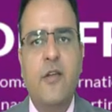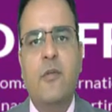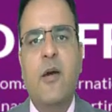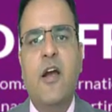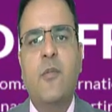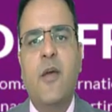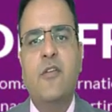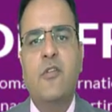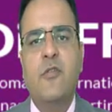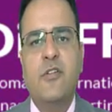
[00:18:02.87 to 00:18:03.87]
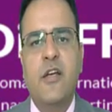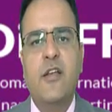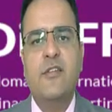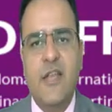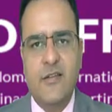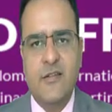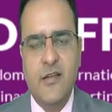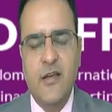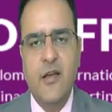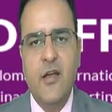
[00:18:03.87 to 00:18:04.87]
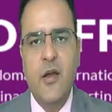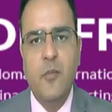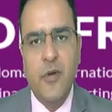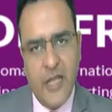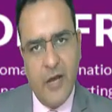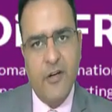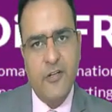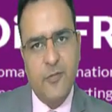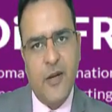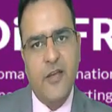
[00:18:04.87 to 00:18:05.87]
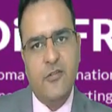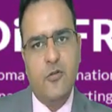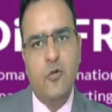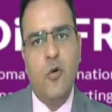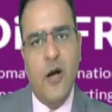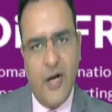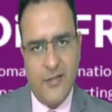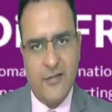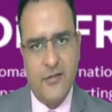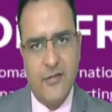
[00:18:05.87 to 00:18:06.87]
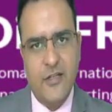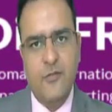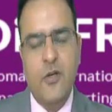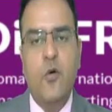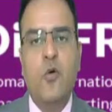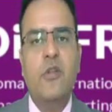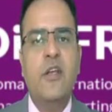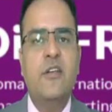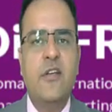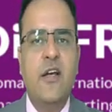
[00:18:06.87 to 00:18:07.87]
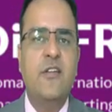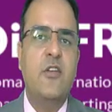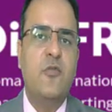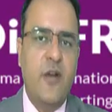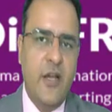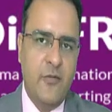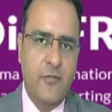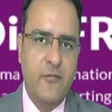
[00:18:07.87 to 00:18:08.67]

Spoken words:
if the market price of a share is 6, but the average price to us, since we own these shares, is 5.